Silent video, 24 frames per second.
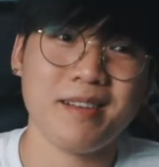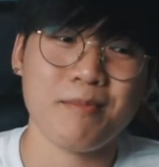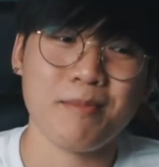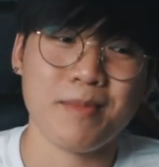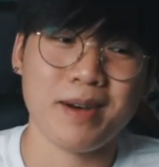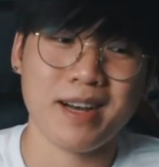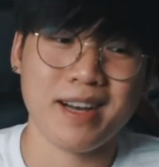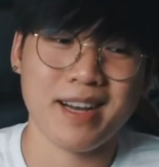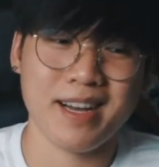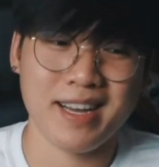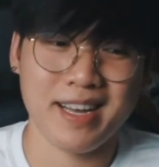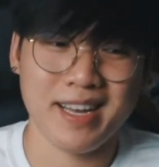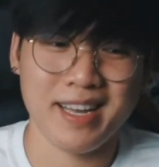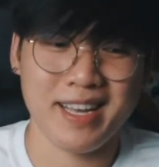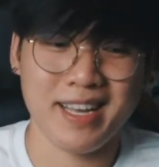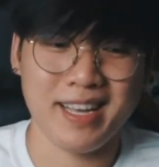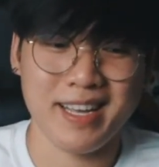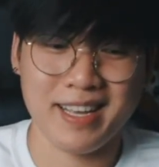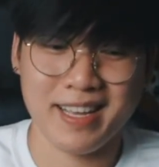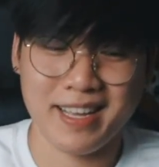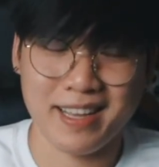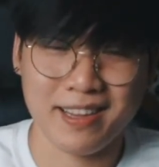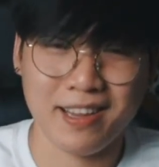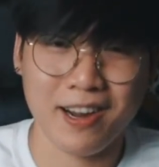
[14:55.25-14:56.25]
my
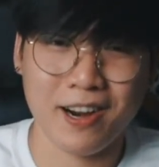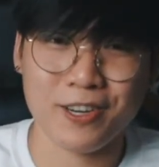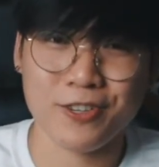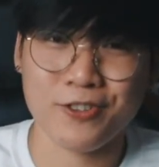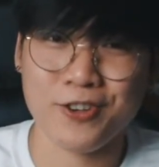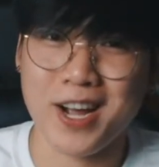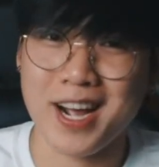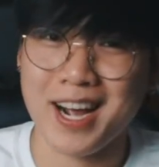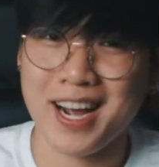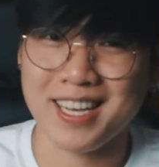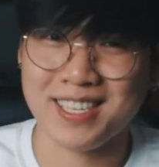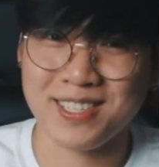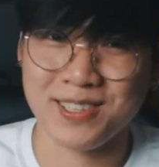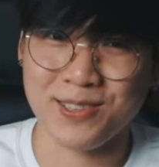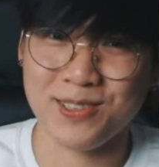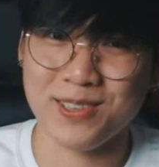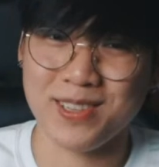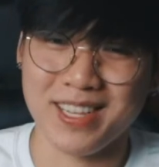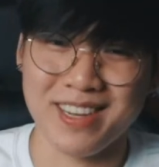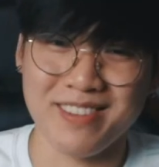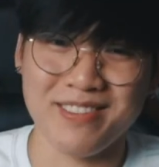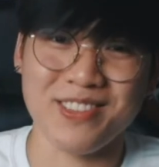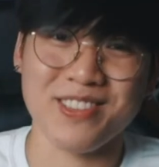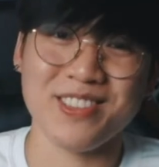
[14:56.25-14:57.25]
guitar track has good
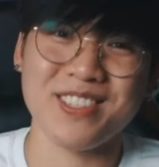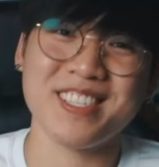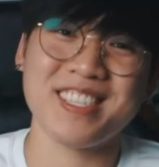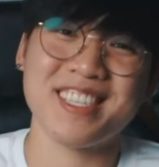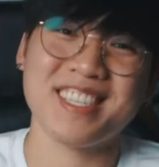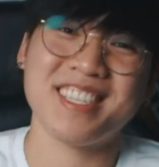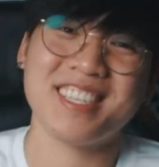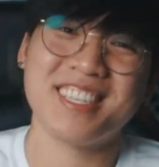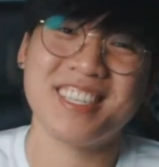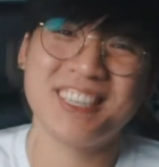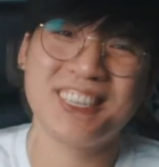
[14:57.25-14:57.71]
levels.